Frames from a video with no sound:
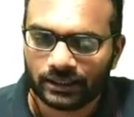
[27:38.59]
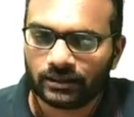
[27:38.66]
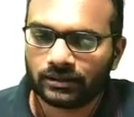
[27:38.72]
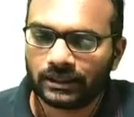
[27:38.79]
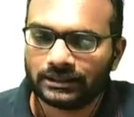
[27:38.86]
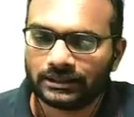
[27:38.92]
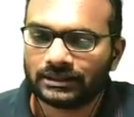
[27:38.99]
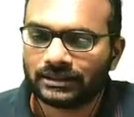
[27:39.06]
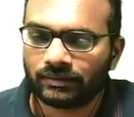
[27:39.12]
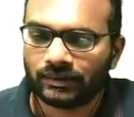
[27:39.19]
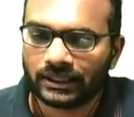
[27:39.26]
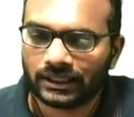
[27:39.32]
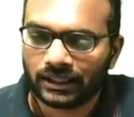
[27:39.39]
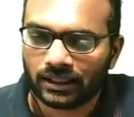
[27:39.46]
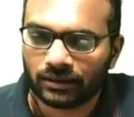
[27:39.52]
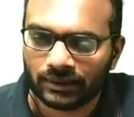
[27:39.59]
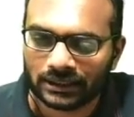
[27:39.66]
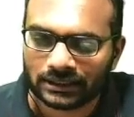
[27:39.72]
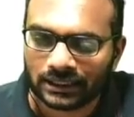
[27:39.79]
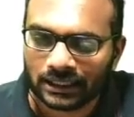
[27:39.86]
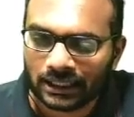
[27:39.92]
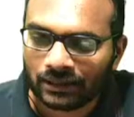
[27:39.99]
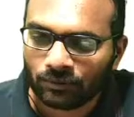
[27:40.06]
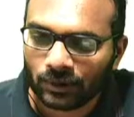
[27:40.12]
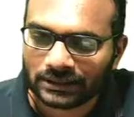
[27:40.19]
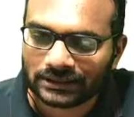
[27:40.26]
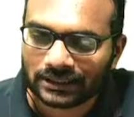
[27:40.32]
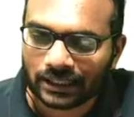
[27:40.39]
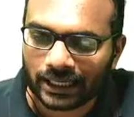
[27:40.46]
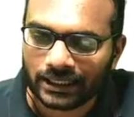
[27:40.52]
Right? Systematically means what's the
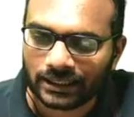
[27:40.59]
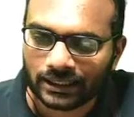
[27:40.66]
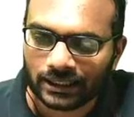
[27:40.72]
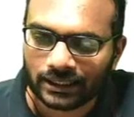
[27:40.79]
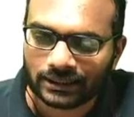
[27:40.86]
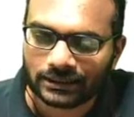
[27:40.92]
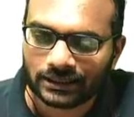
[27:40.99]
kinetic energy?